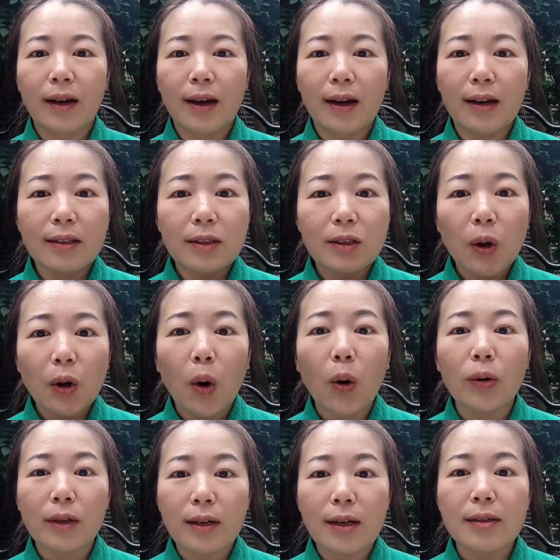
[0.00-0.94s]
It's
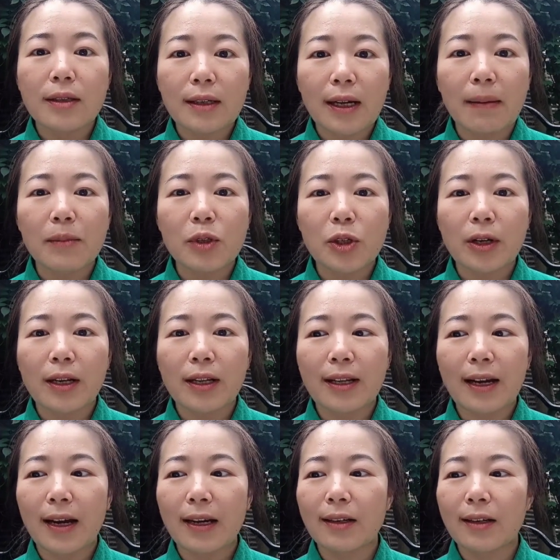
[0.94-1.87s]
only assumption
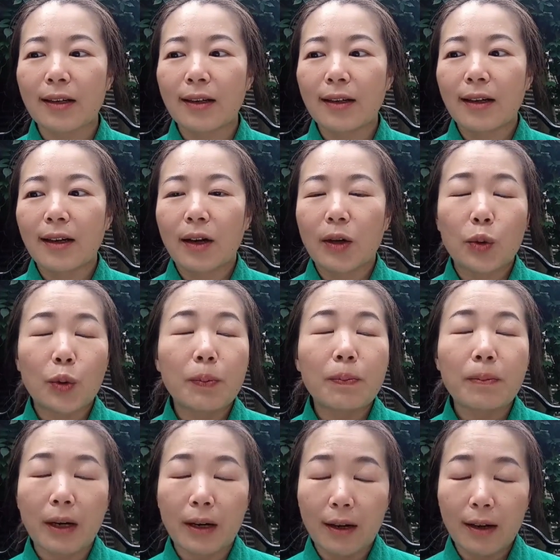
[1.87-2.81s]
that you
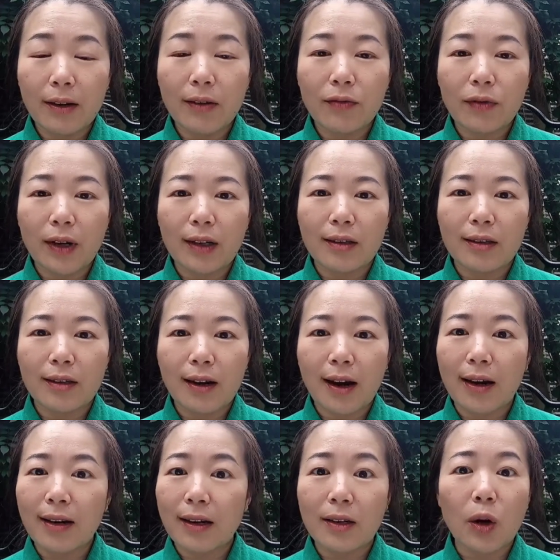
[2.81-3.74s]
believe it,
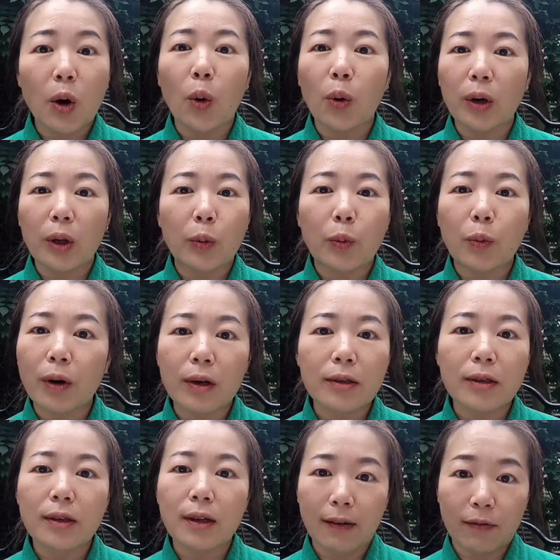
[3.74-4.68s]
and it only
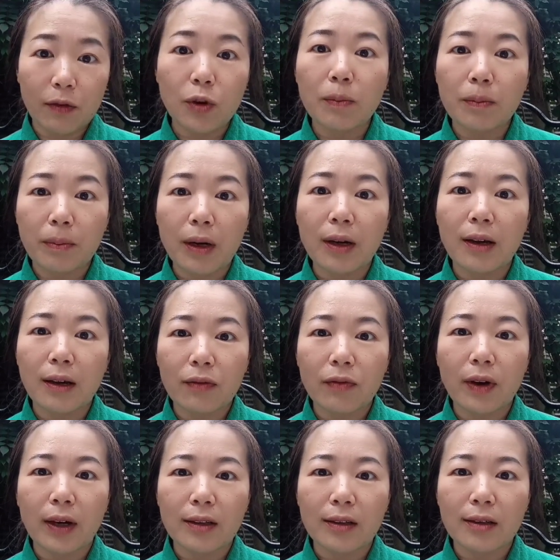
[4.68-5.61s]
works if you
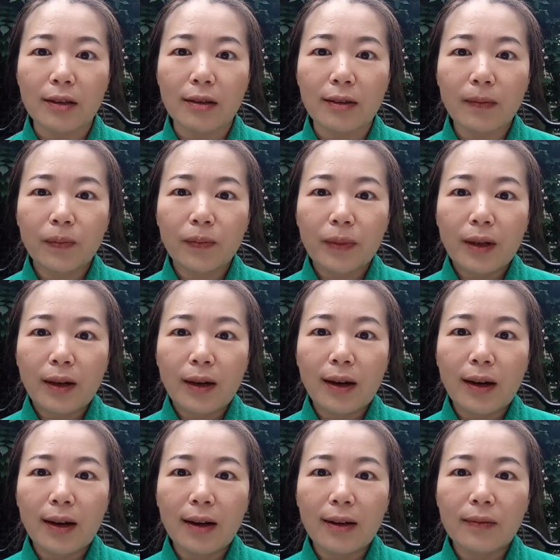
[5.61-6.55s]
believe it.
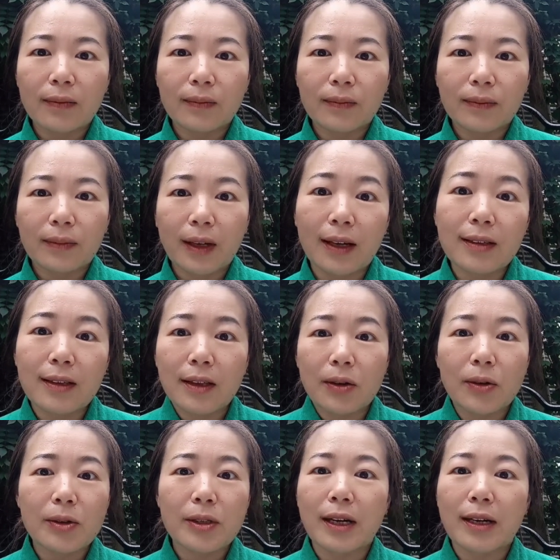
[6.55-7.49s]
I did
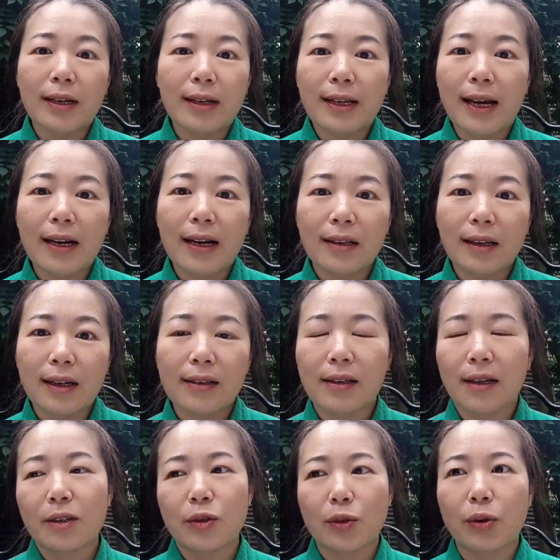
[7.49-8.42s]
not say the techniques
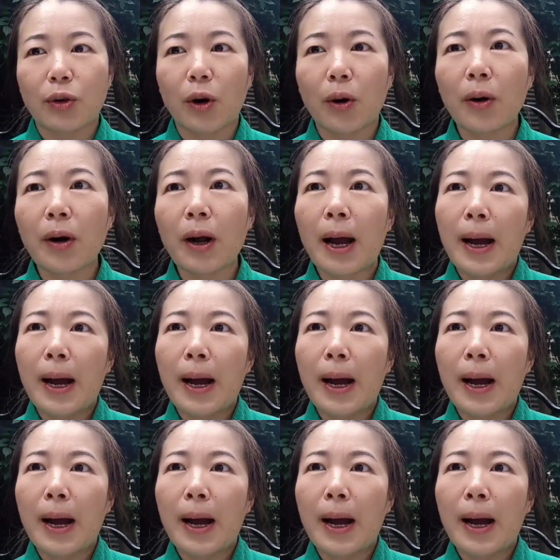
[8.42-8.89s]
is wrong.